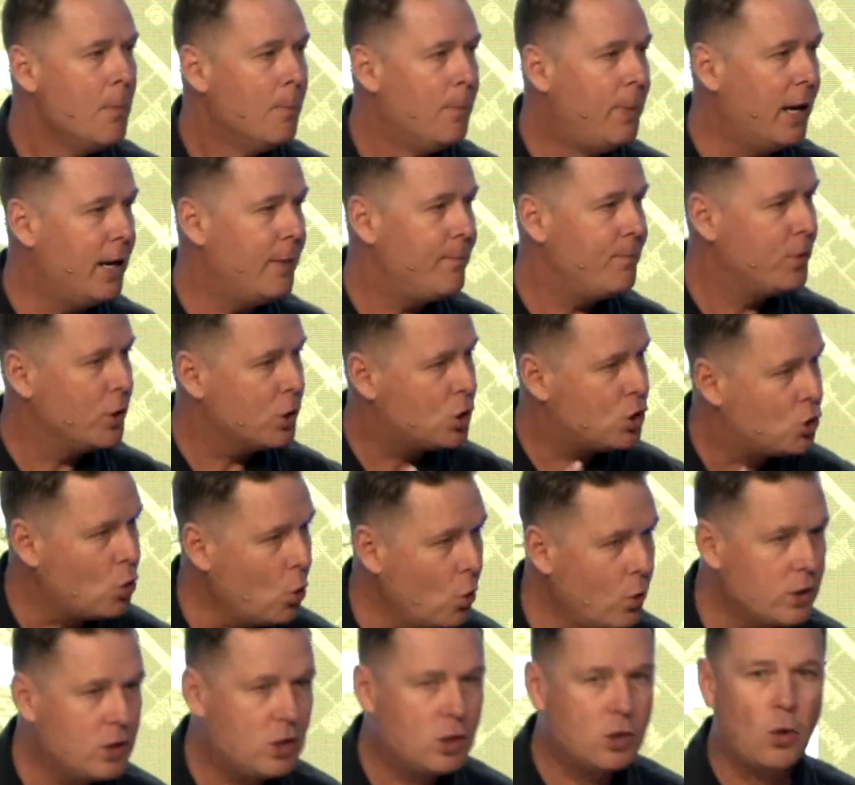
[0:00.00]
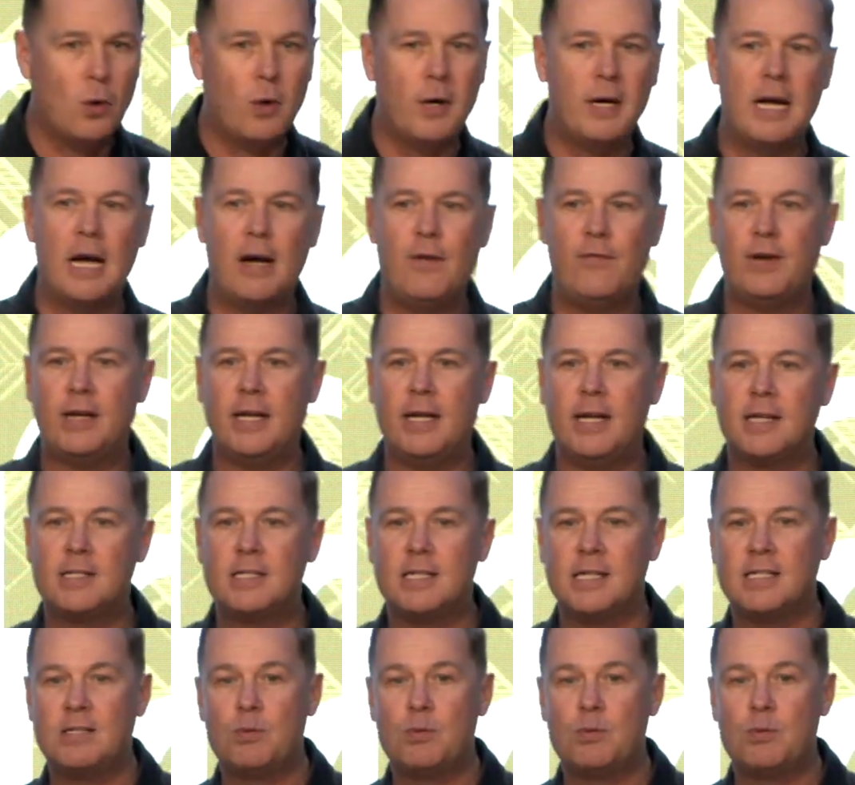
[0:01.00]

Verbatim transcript: But the short story of it is,